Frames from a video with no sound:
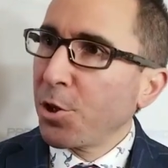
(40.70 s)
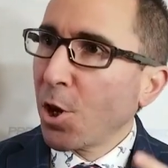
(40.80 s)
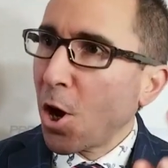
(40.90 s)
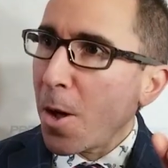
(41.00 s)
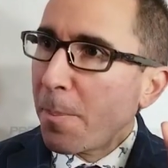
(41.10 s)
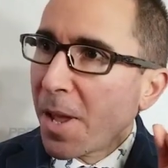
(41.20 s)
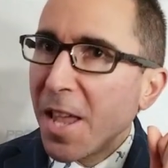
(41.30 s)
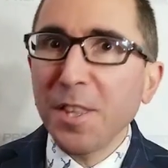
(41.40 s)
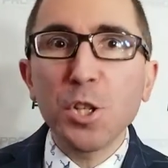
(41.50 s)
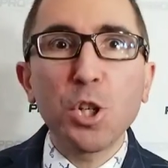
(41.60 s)
top
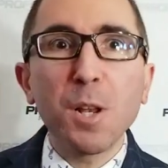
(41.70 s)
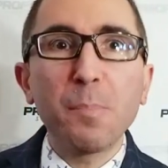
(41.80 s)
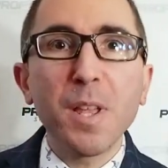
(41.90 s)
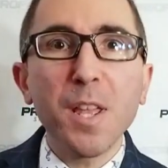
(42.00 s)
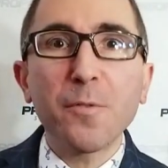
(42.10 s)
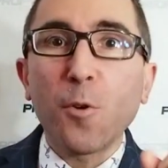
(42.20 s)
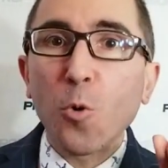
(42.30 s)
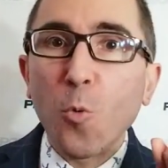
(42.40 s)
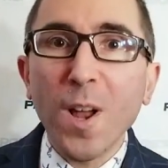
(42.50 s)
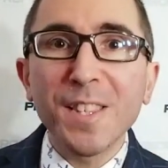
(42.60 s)
NHL pick
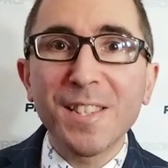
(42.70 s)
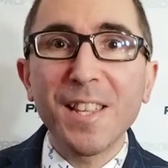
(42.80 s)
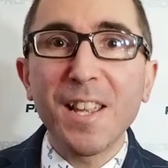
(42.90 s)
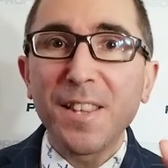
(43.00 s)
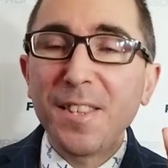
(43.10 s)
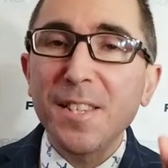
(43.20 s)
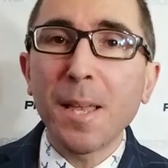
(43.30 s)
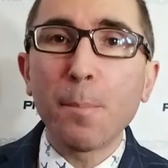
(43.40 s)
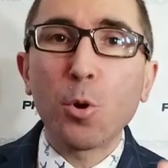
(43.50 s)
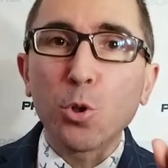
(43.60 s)
for Wednesday,
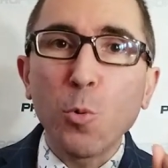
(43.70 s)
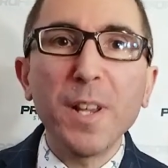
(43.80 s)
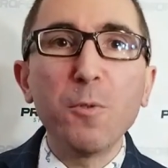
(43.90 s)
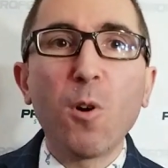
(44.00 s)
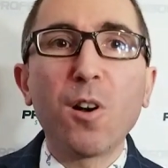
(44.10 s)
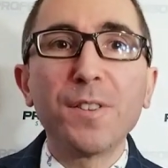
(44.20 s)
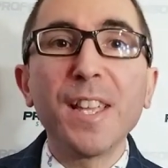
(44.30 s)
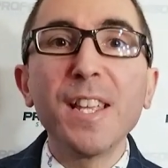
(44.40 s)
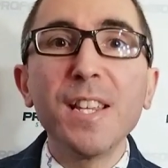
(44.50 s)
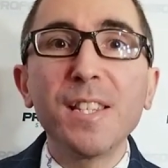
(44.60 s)
December 21
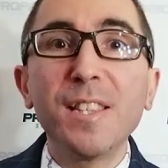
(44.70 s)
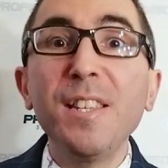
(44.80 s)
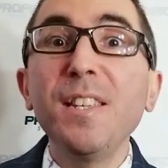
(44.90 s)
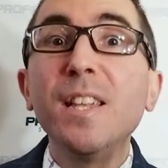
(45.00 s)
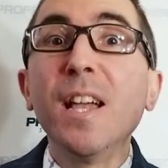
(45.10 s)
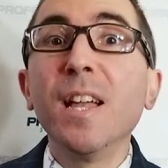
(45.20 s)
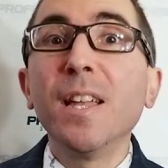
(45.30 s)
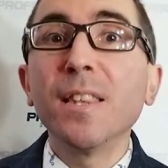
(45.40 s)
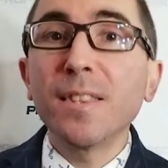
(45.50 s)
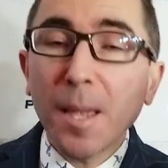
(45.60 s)
is the
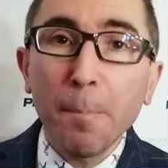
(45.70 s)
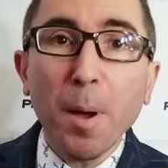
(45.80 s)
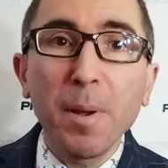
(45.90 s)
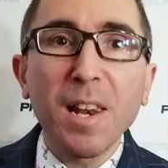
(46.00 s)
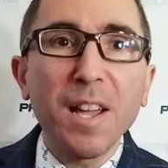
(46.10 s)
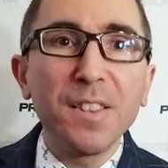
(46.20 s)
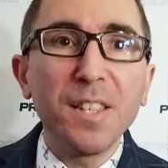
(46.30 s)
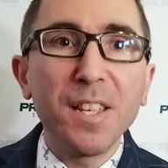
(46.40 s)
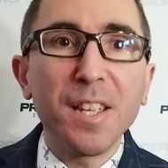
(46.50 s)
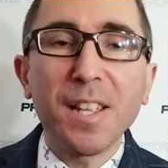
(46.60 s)
Tampa Bay
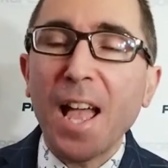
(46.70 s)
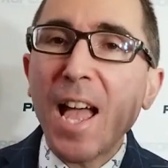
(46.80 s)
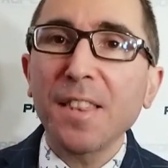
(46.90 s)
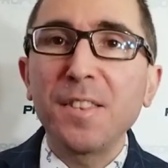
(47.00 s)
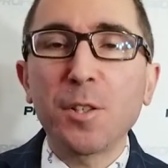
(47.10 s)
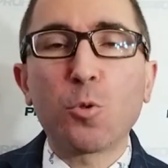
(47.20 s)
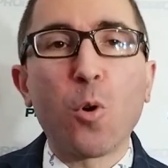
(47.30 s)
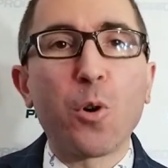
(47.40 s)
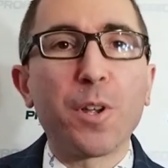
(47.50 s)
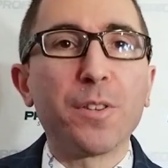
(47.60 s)
Lightning at
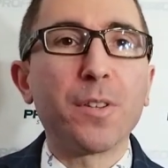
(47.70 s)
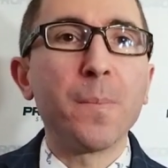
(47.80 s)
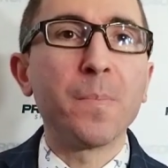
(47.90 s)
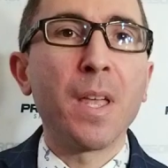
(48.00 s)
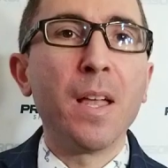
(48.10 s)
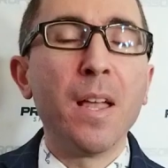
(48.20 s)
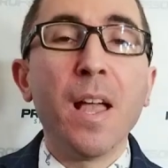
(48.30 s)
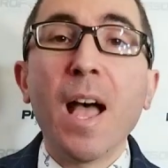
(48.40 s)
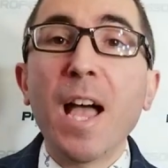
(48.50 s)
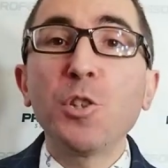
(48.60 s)
Detroit.
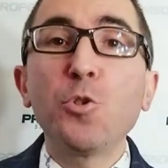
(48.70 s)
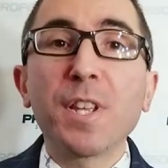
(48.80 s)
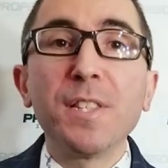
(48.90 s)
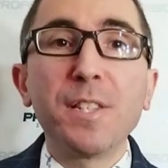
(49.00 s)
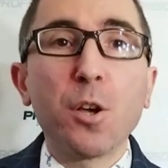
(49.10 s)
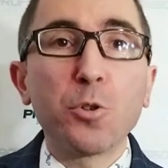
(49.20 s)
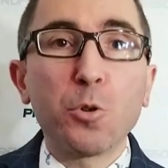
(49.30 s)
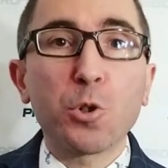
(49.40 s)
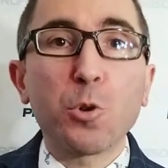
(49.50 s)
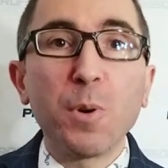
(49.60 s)
As you can see on
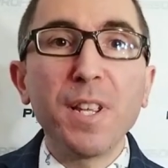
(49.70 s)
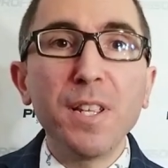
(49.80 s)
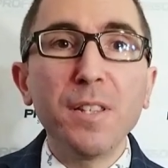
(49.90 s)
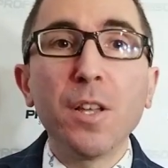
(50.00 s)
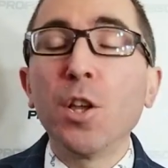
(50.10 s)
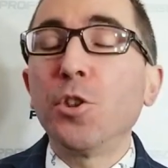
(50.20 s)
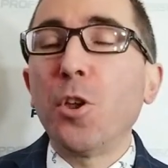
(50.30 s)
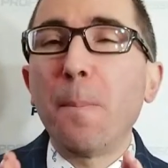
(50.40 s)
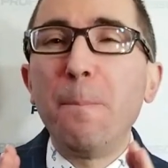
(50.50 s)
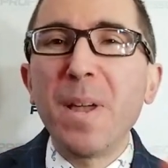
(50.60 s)
your screen,
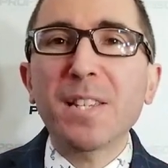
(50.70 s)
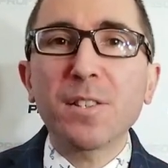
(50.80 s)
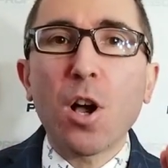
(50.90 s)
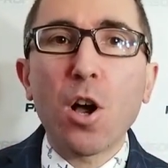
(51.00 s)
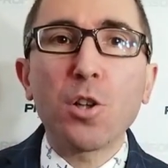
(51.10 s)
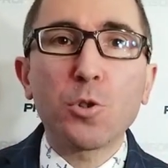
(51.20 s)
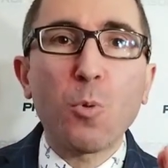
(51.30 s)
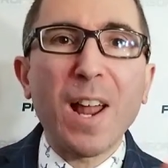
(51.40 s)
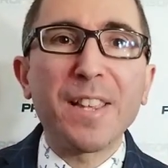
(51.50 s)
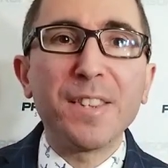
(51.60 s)
the best odds
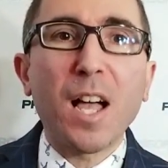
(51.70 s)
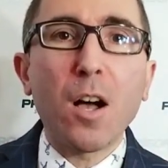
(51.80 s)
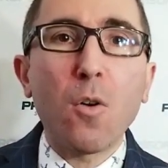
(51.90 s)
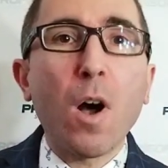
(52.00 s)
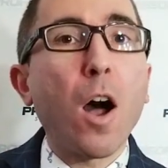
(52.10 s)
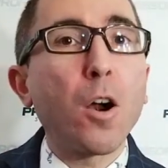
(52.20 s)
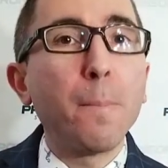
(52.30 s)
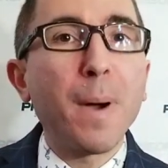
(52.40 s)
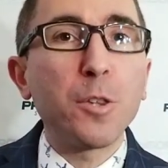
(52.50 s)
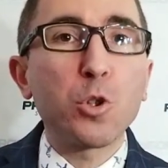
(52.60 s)
right now are
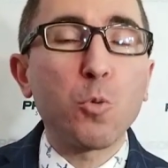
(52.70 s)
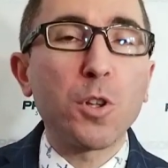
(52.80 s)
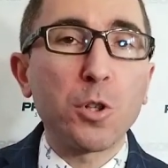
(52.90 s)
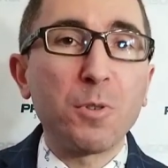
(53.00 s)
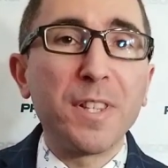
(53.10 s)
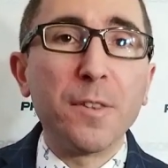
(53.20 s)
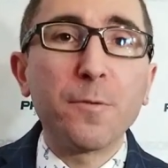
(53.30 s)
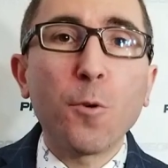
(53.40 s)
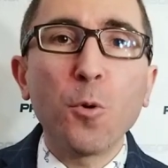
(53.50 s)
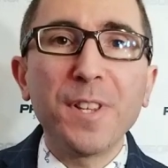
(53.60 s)

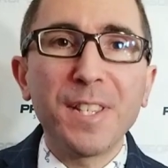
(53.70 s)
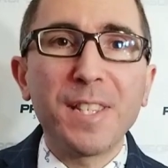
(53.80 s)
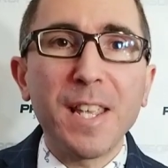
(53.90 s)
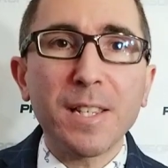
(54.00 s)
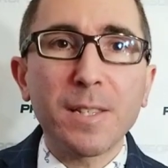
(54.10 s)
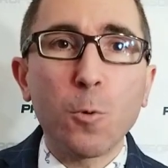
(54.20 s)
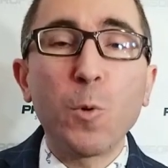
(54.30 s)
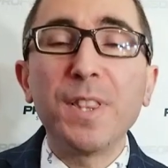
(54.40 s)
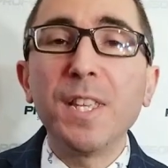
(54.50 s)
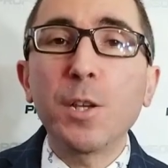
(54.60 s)
-146
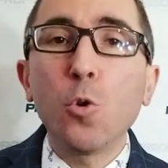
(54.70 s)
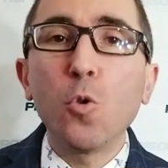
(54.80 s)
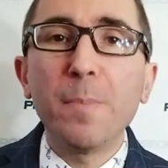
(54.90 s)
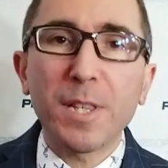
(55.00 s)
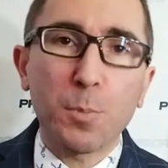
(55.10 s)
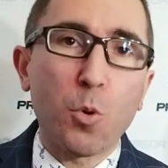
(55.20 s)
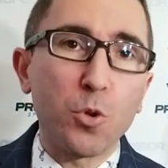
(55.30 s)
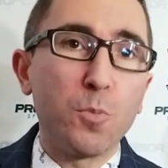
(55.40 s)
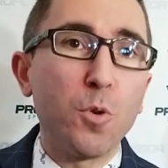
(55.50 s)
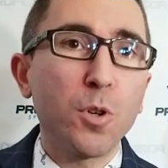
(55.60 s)
with the Coolbet
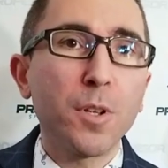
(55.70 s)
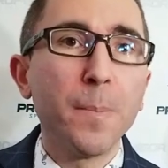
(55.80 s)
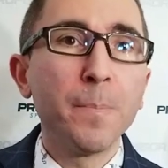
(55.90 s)
Sportsbook,